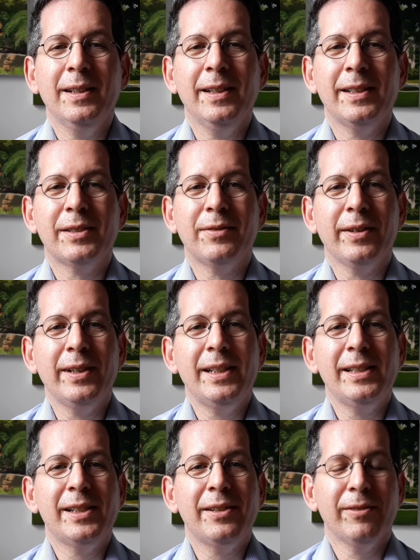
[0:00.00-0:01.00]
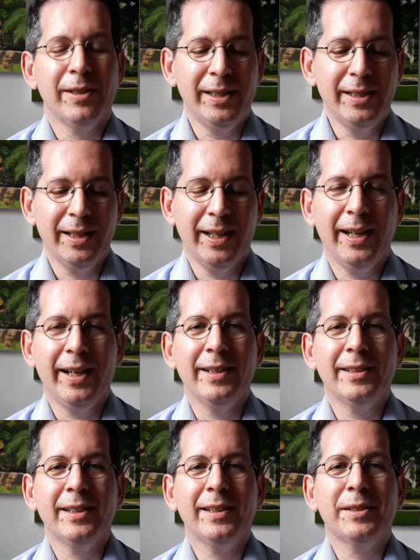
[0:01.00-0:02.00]
It's a very easy read
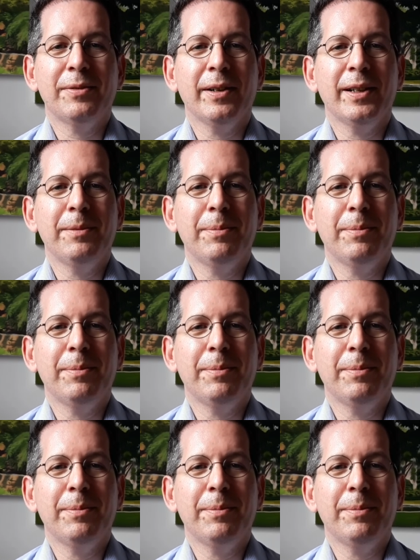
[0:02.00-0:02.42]
and it's very